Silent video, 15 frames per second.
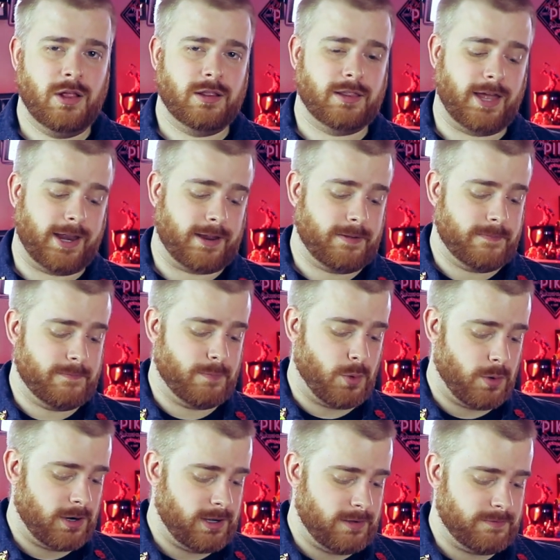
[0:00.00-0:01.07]
like
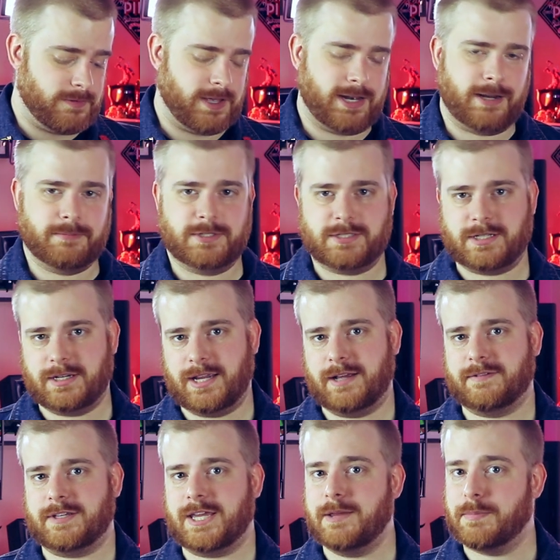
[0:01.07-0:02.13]
more of, and I'm just going to
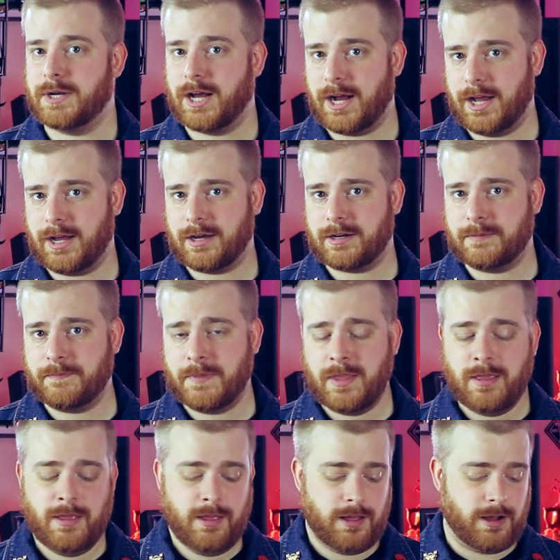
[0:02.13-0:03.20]
have to keep an eye on
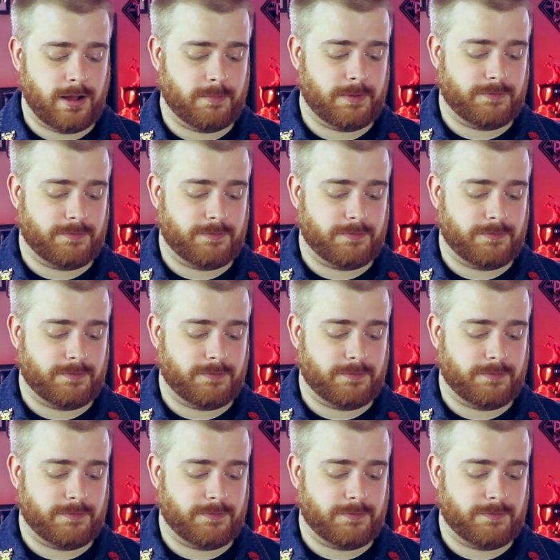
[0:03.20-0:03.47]
them.